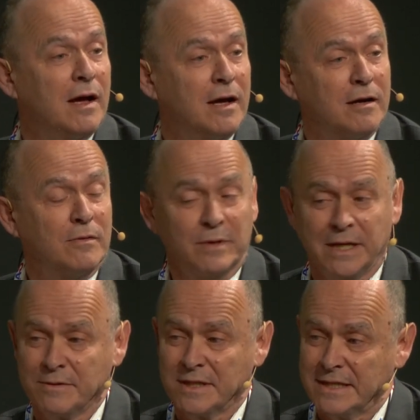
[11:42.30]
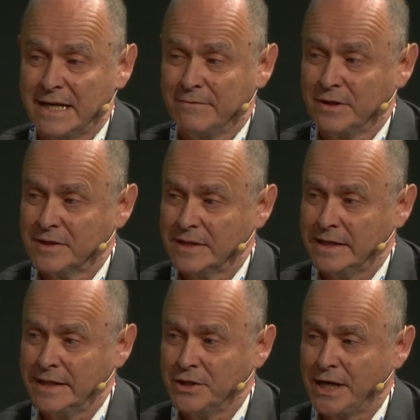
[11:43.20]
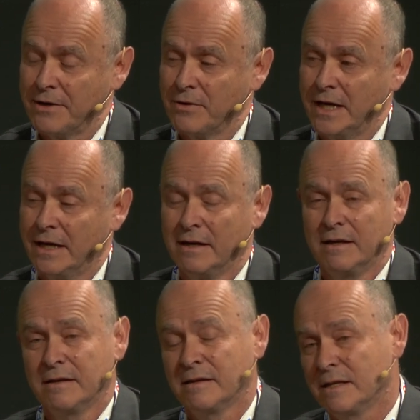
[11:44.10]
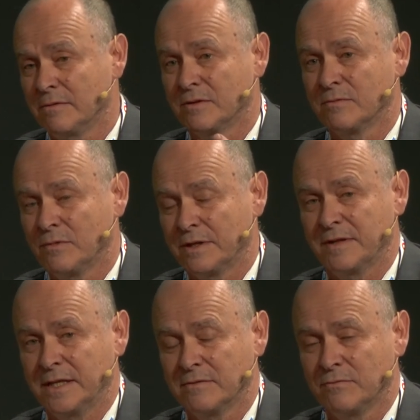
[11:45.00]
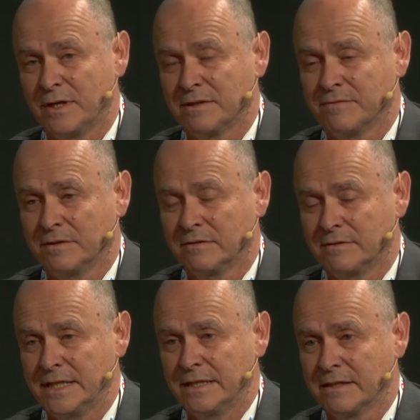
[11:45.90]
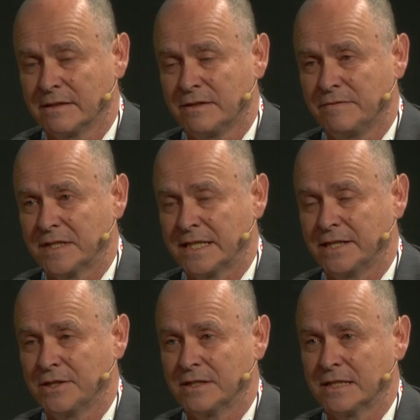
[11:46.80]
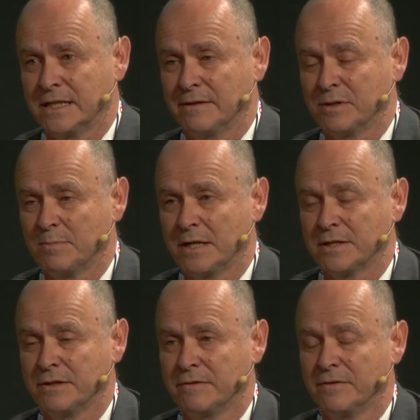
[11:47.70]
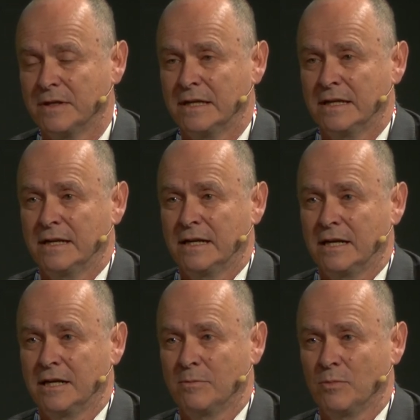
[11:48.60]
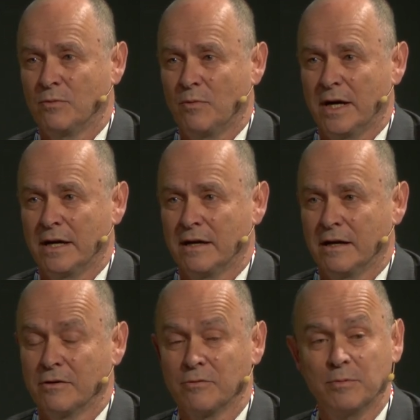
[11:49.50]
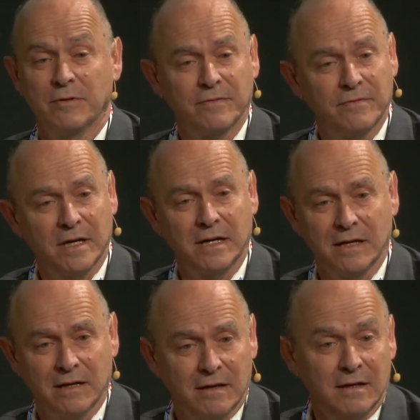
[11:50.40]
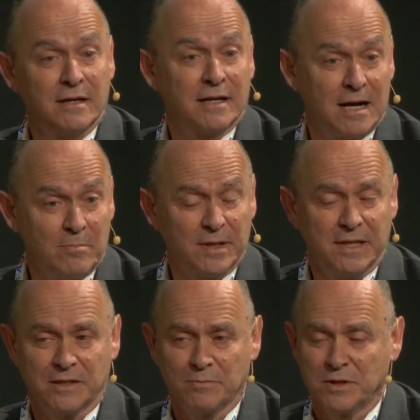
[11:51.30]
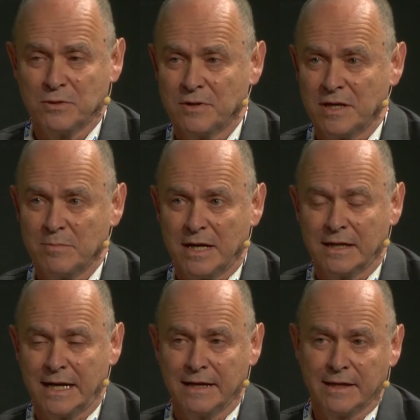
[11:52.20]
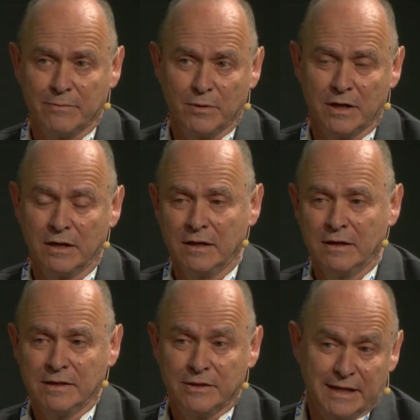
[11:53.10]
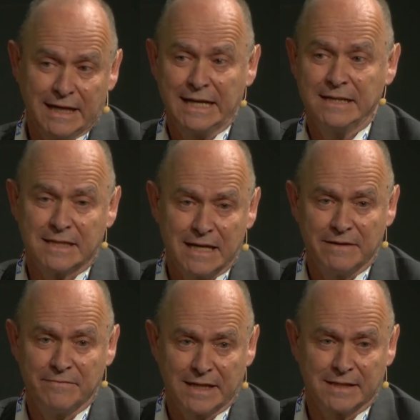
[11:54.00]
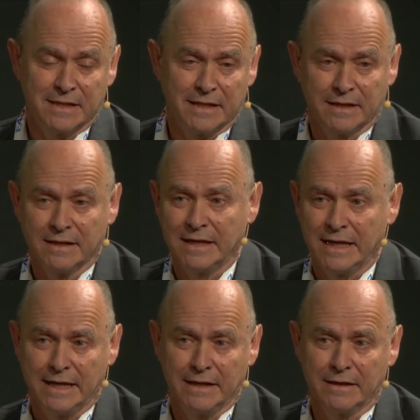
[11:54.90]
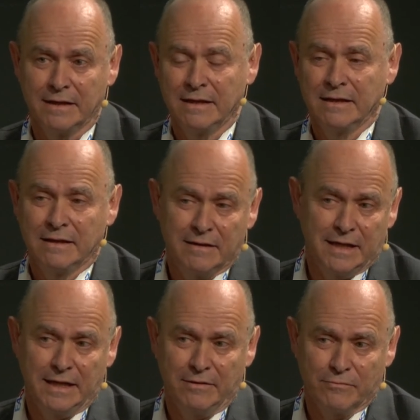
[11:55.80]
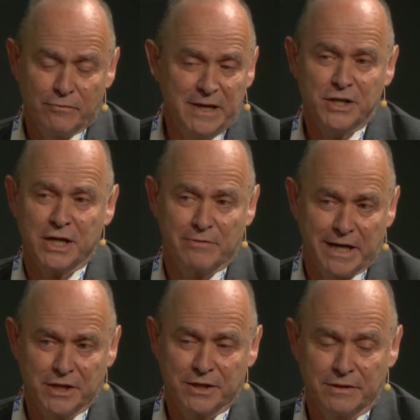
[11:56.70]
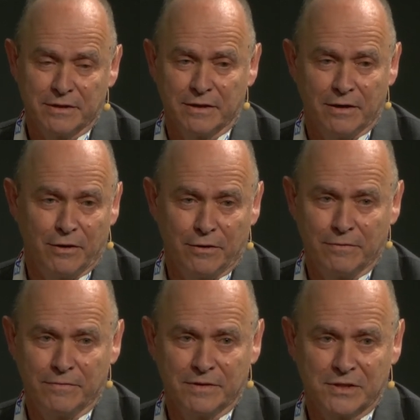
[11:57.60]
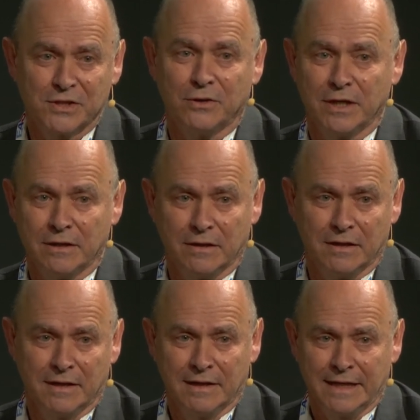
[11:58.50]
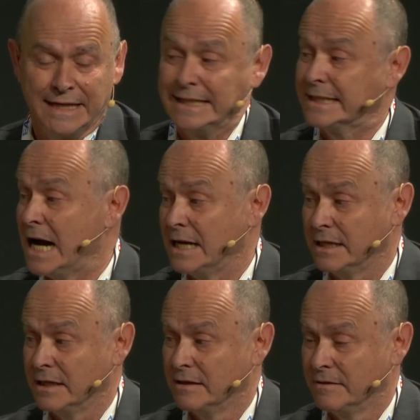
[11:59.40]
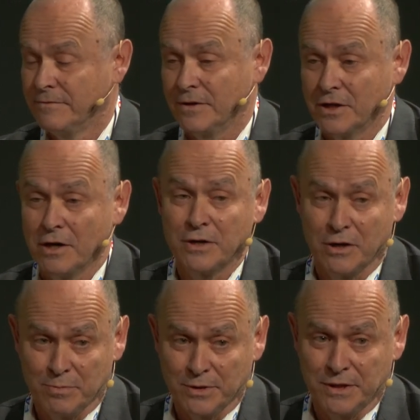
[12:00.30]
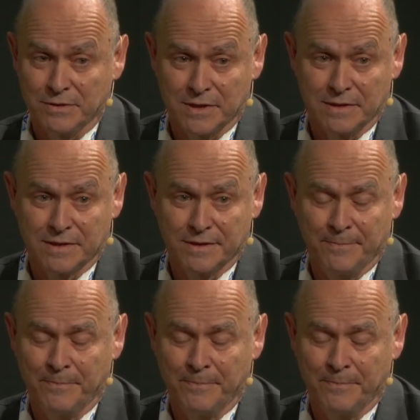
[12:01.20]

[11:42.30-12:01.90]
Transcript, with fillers: uh, when I was at Davos in January, there was one of these wonderful dinner conversations that I was part of, um, where a group of uh, companies were talking about how they were doing inset investing in the regeneration of soil in Ghana for cocoa producers.